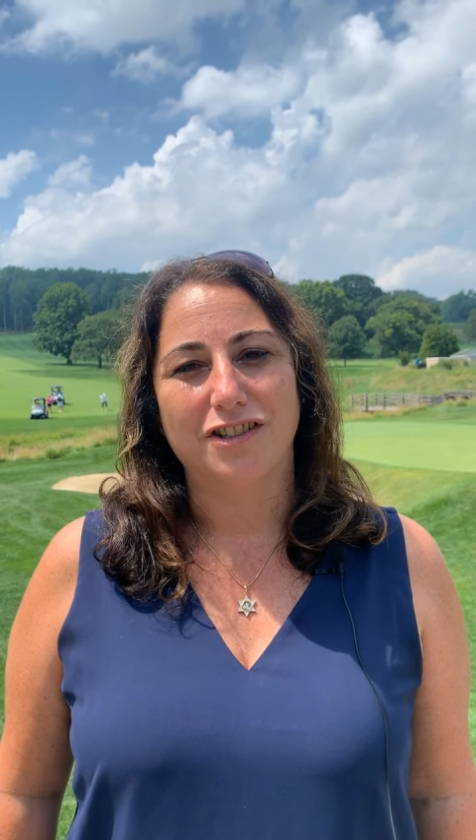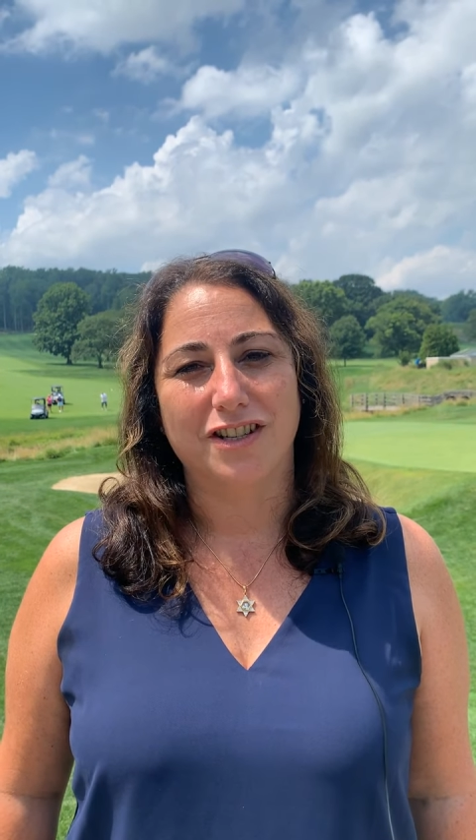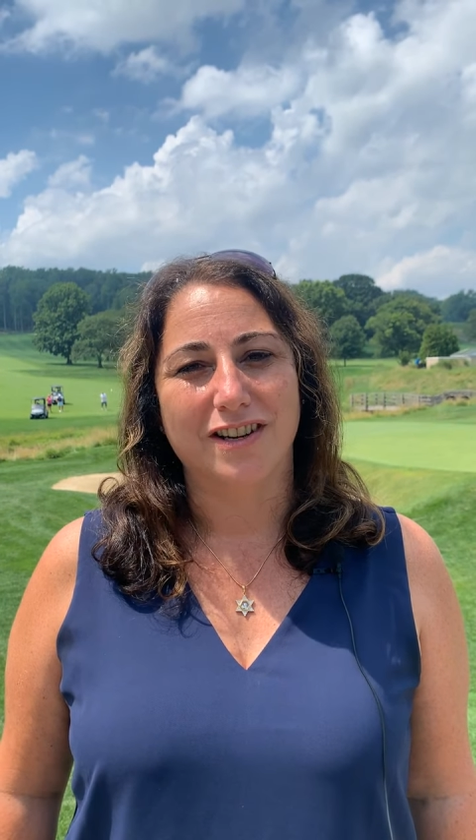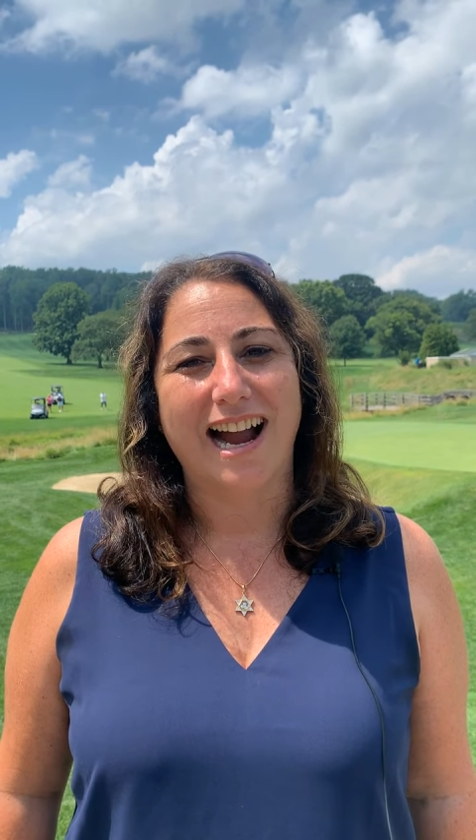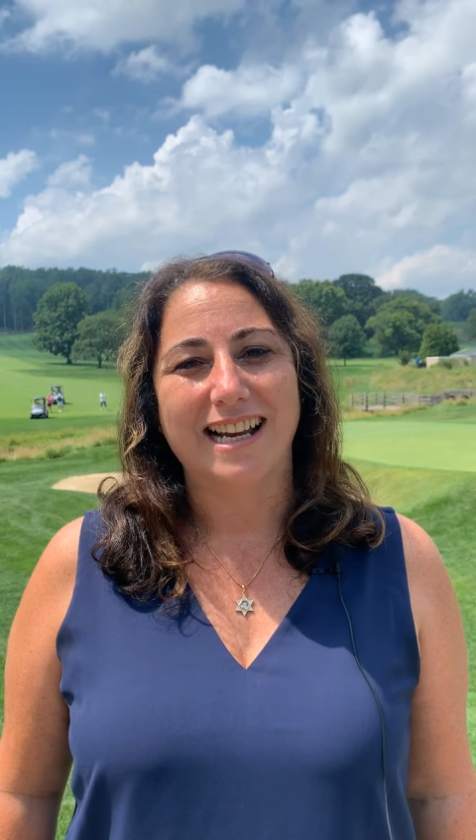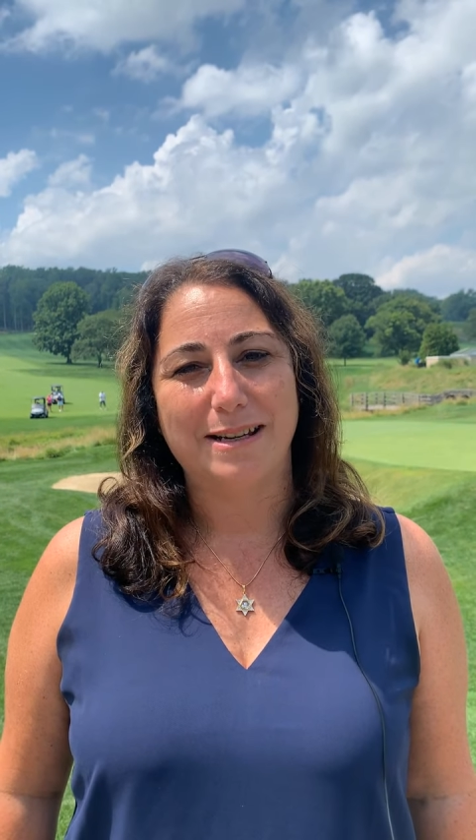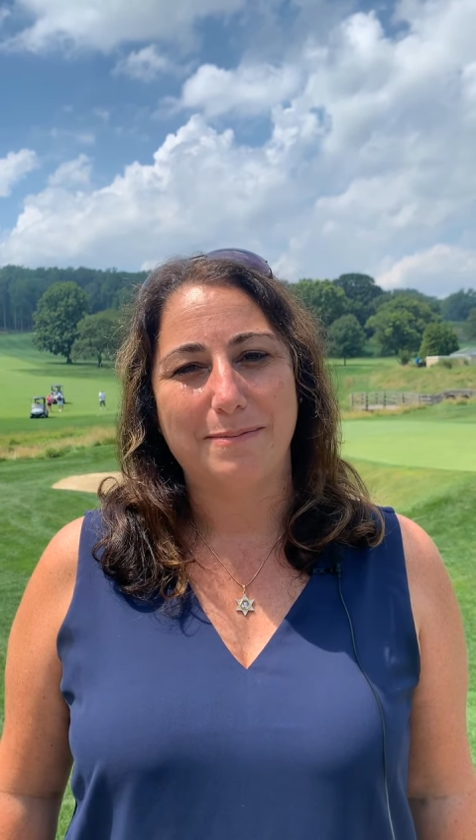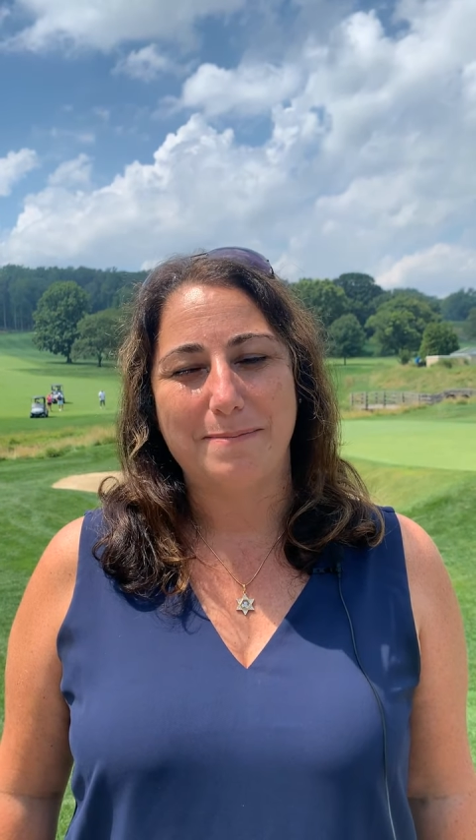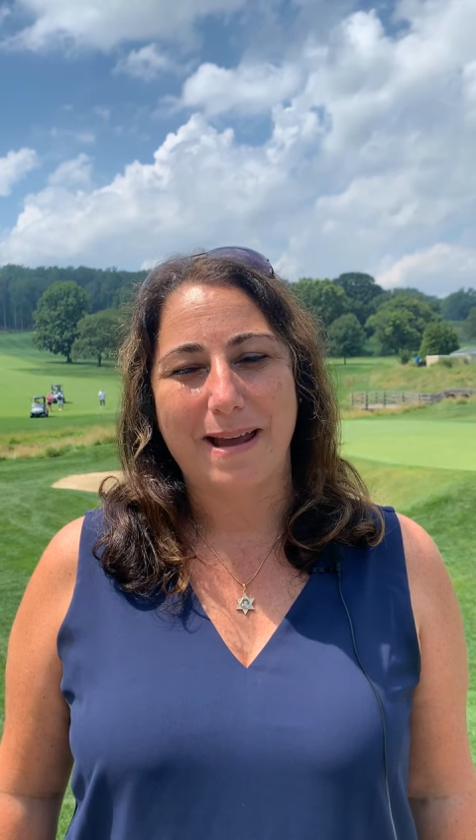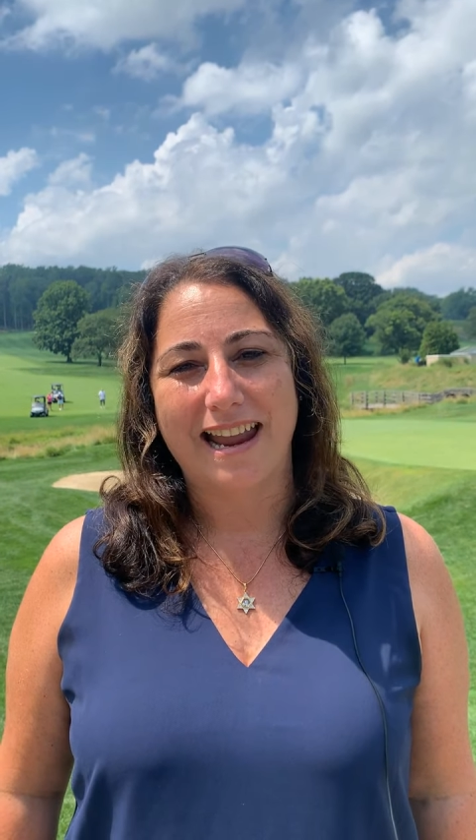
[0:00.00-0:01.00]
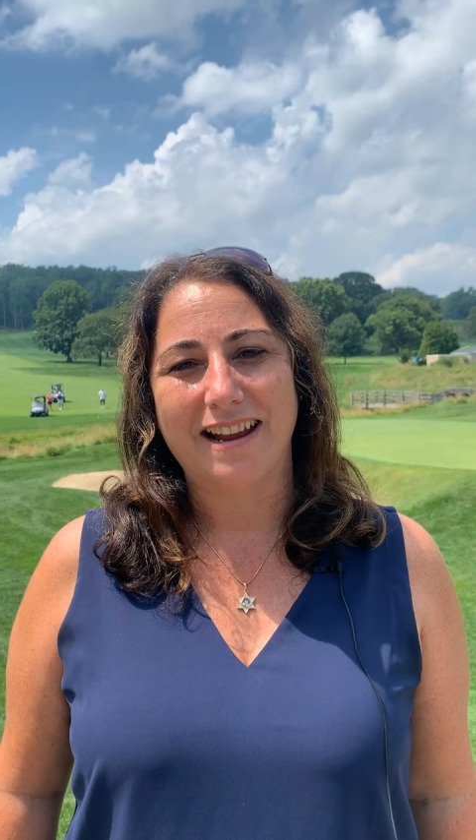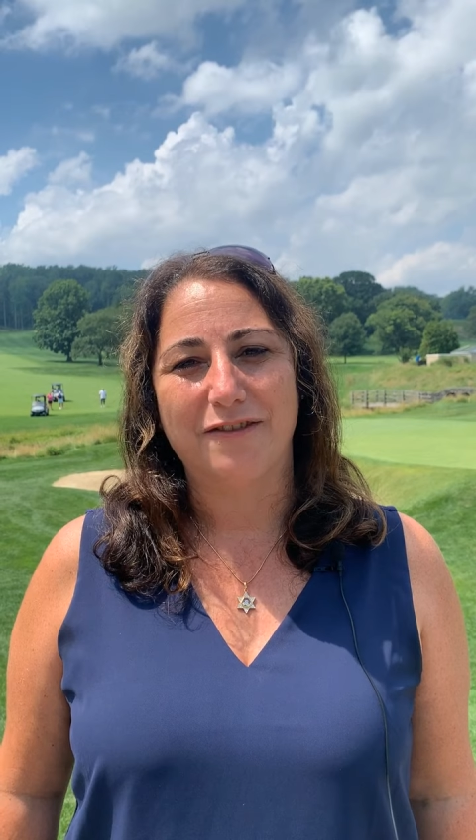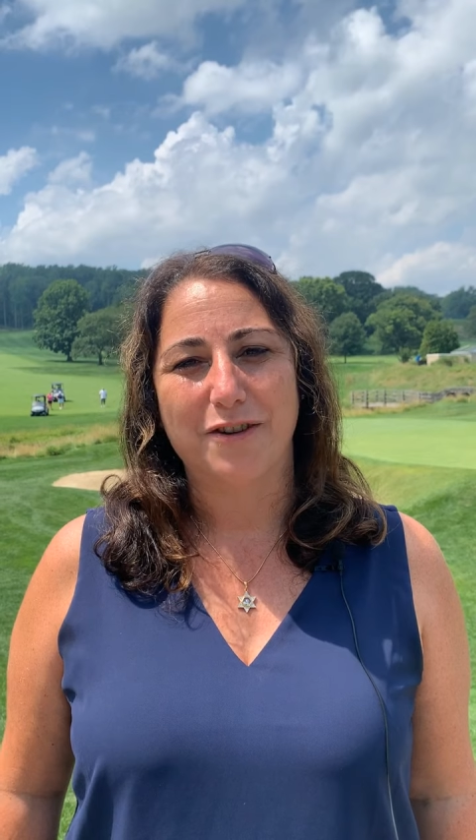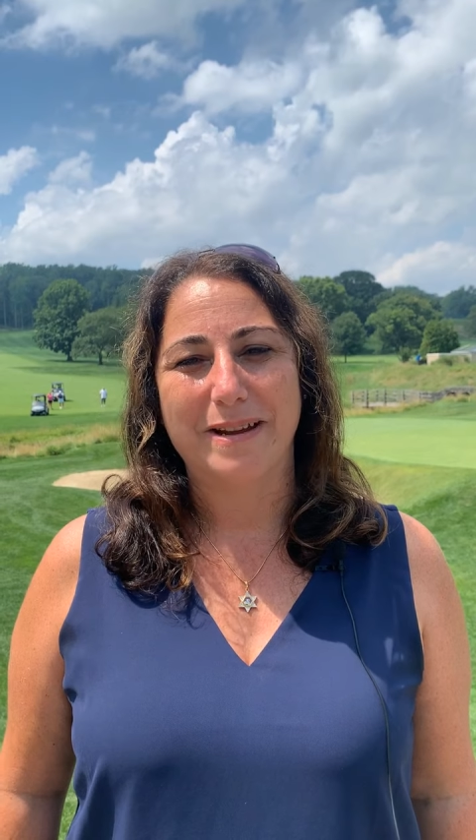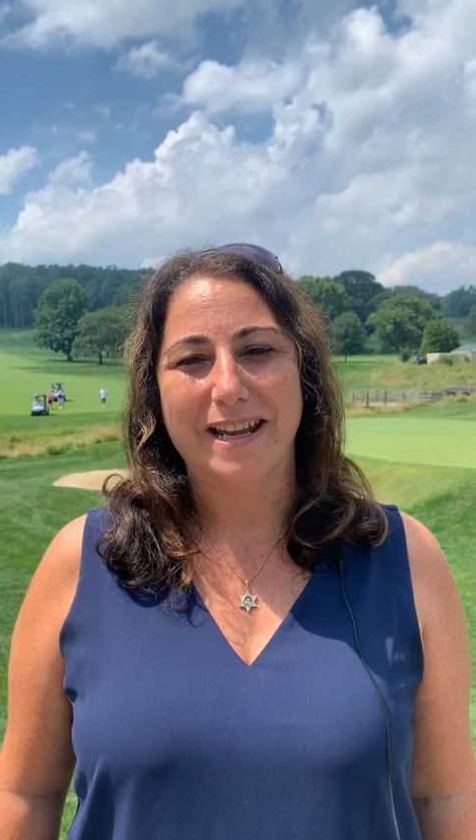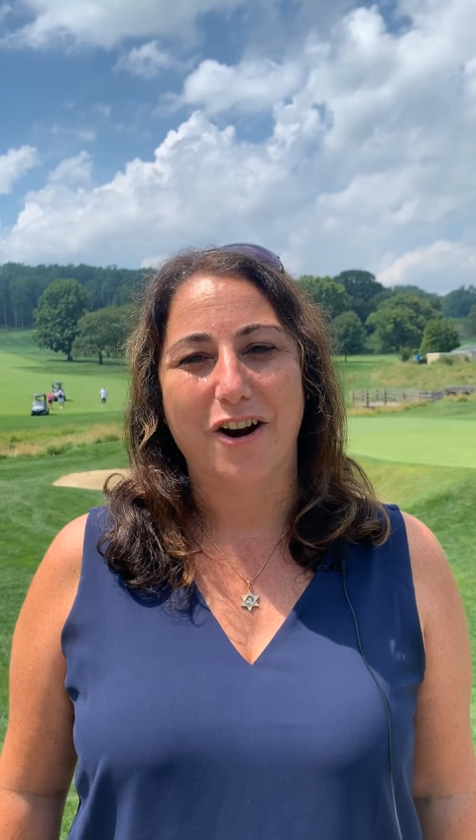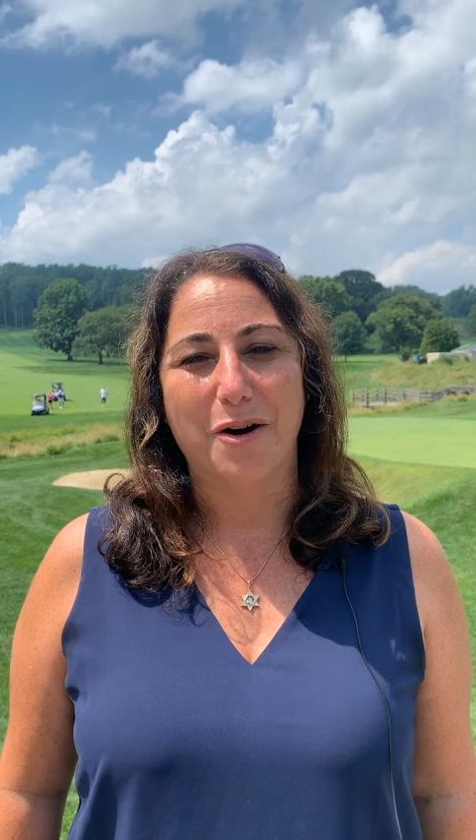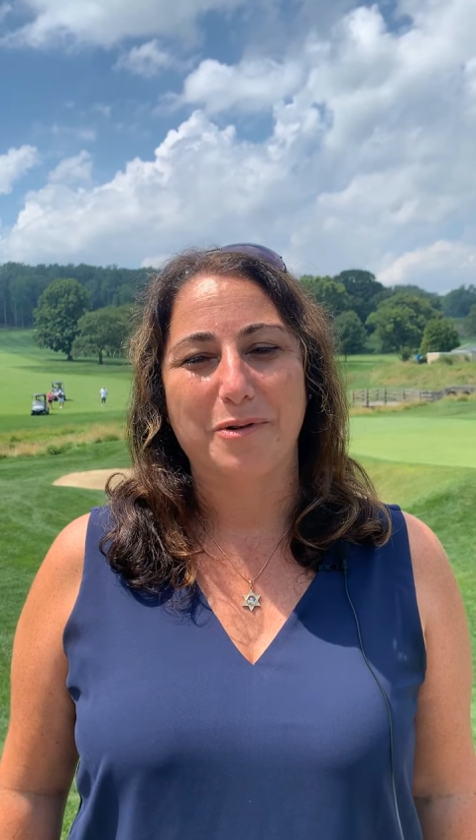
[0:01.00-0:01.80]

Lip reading: to IDB Bank for being our